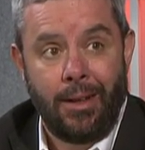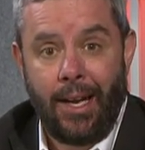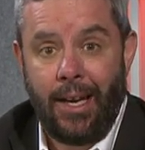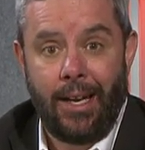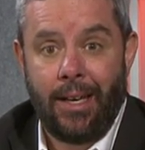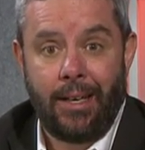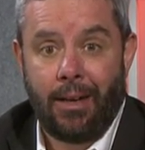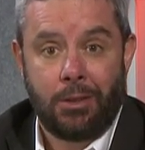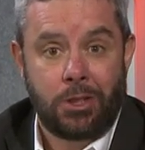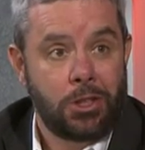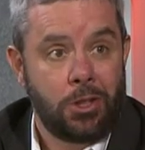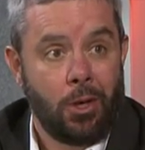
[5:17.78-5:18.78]
And I
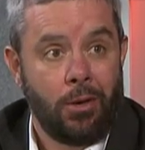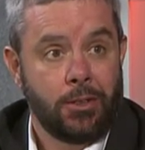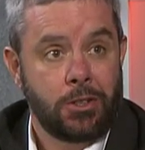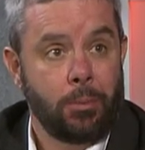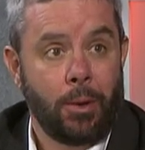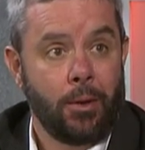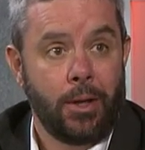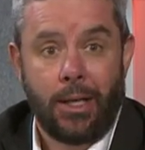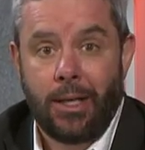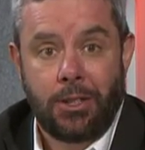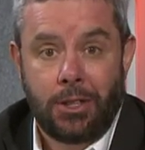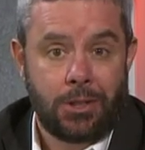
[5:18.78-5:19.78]
was just nervous about it.
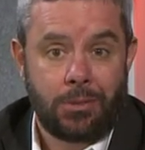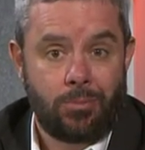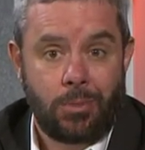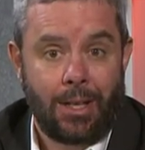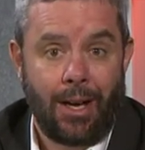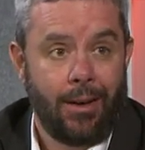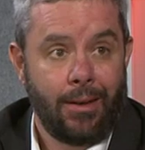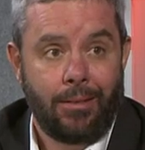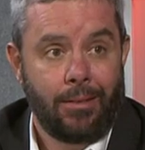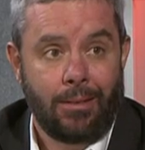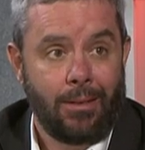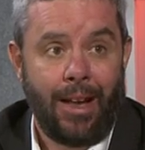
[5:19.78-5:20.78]
And I just kind
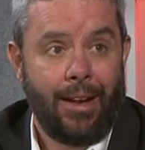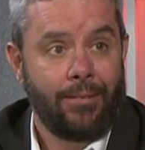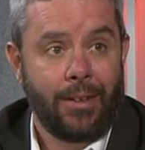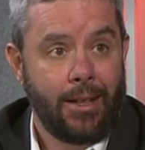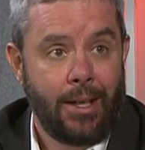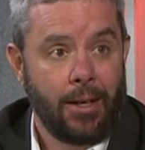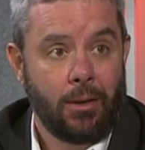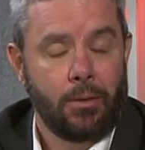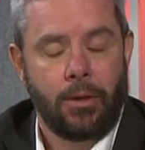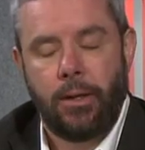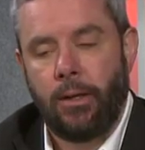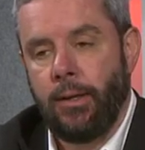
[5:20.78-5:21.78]
of laughed and
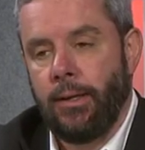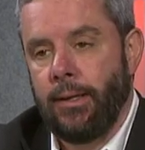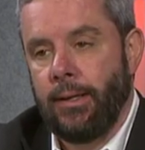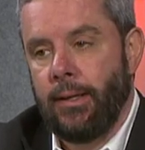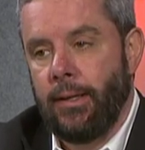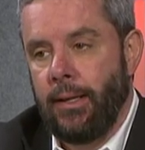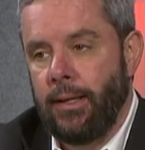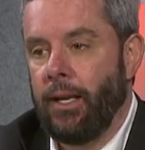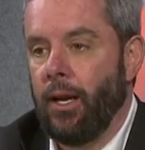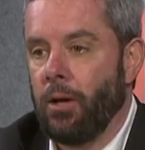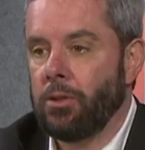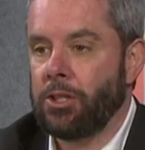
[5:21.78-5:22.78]
giggled. And, you
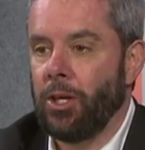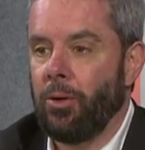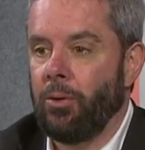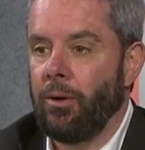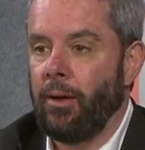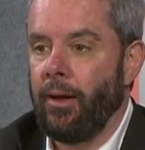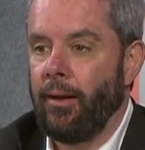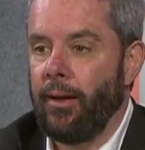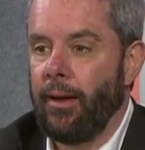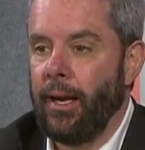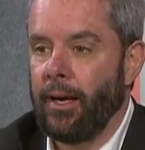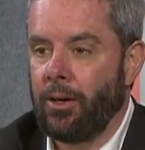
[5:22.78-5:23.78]
know, so
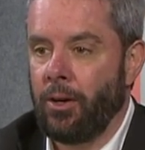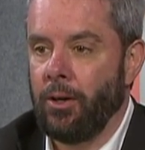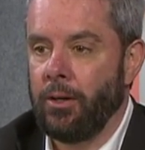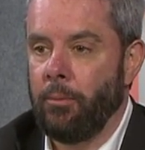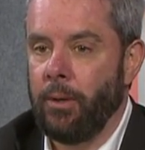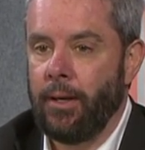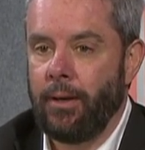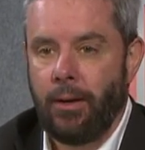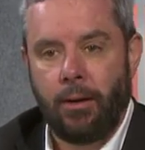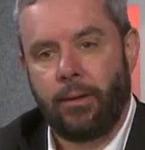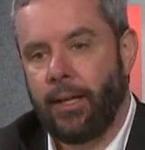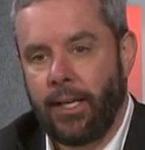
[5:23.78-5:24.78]
it occurred to me, you
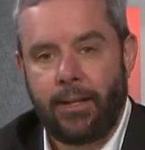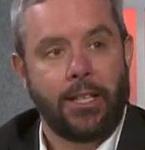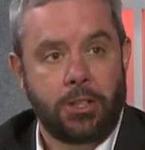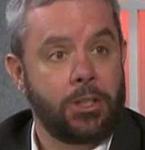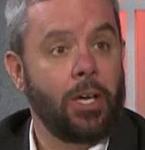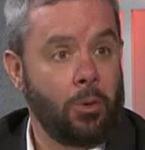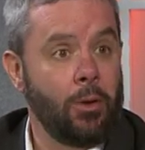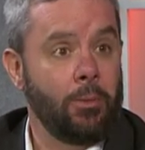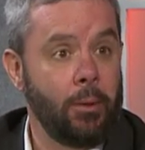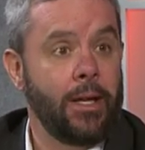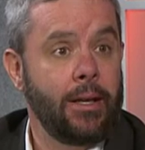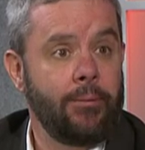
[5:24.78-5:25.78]
know, that stuck with
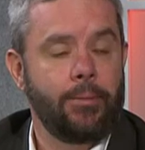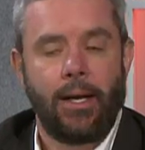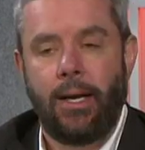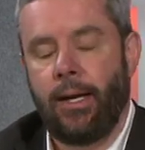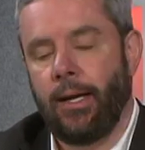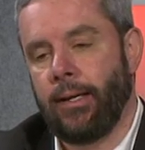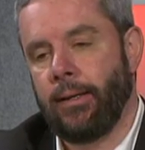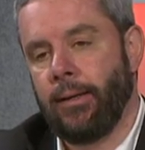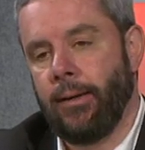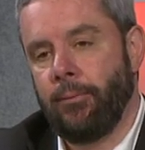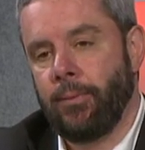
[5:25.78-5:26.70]
me. And